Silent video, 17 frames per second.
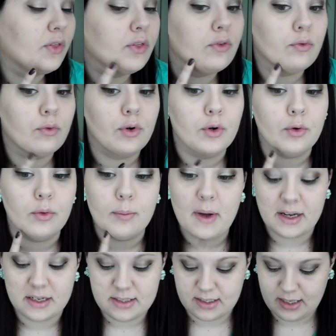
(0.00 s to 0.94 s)
through
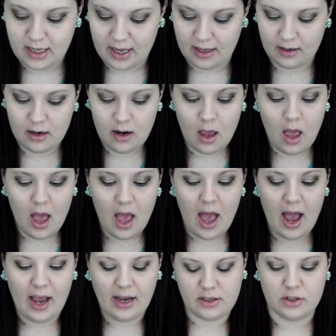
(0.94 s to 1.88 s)
my skin?
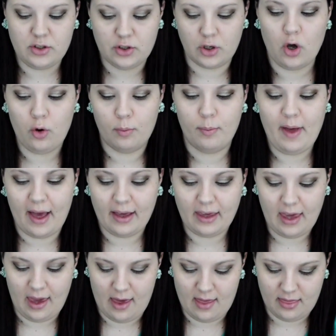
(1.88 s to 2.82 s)
I just go
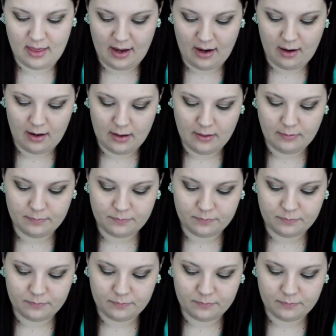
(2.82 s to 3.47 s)
back in there